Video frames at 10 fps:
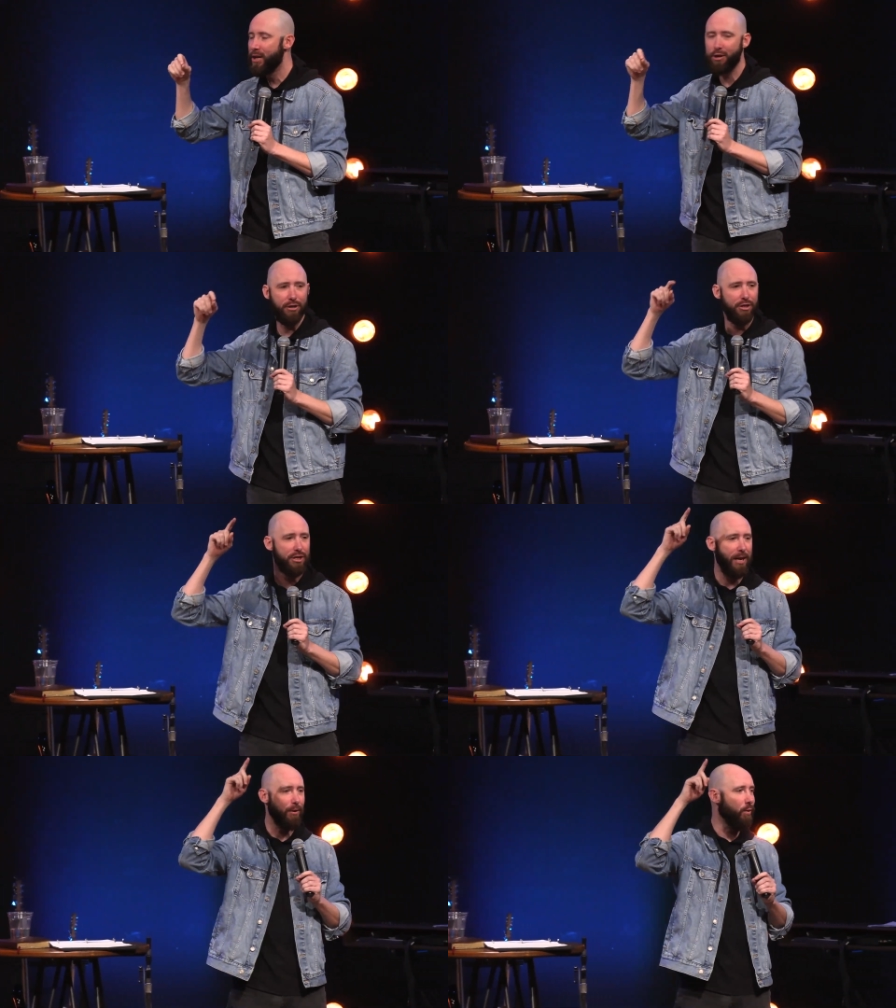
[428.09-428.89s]
You could
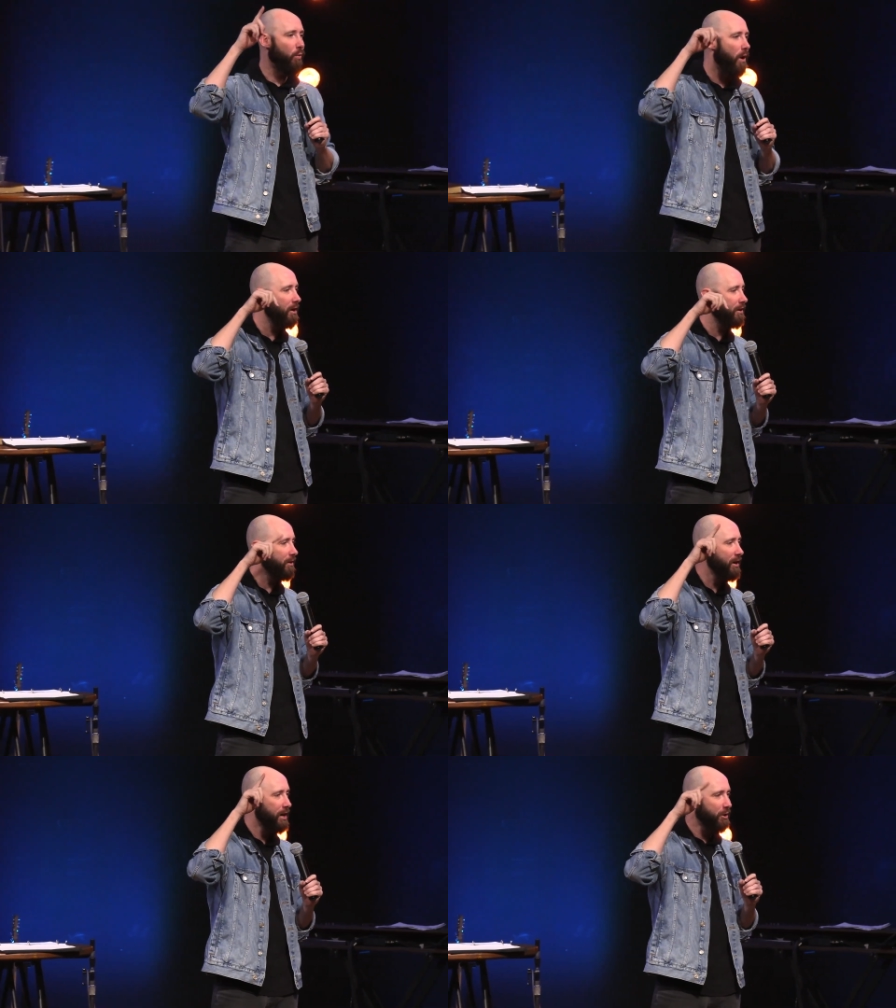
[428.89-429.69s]
just hear the
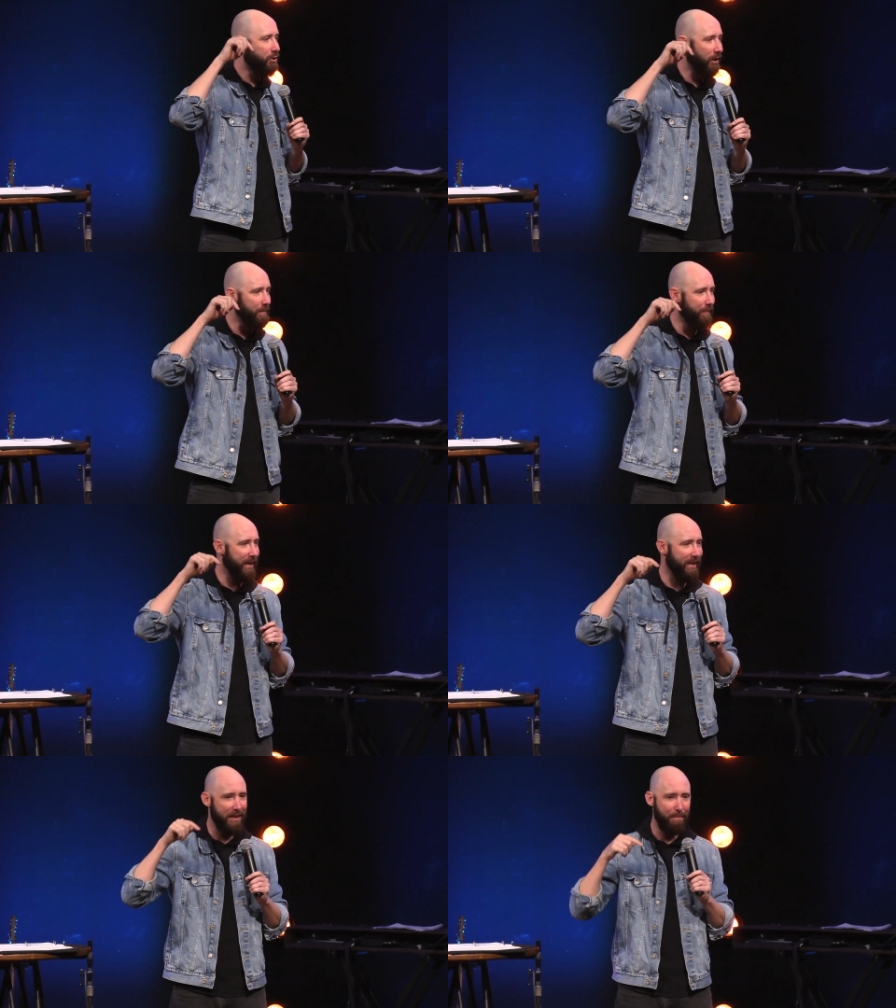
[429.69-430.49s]
water
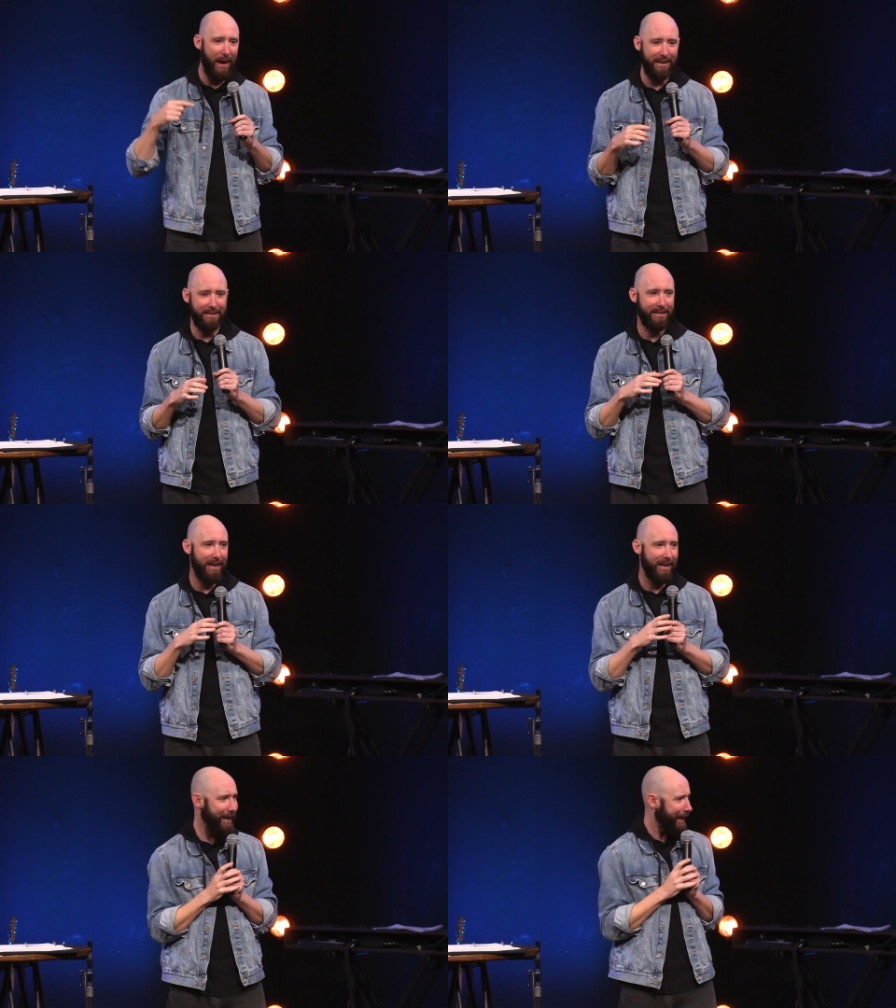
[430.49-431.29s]
dripping and the bats
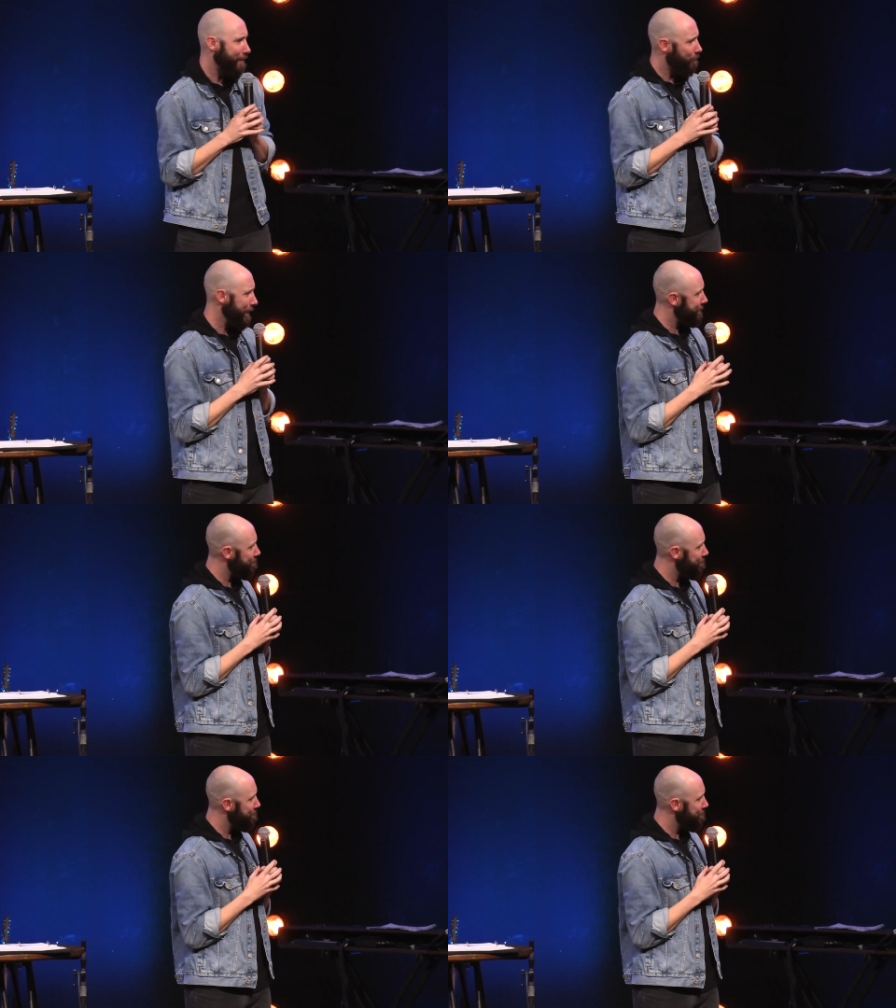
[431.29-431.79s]
saying, I can't wait to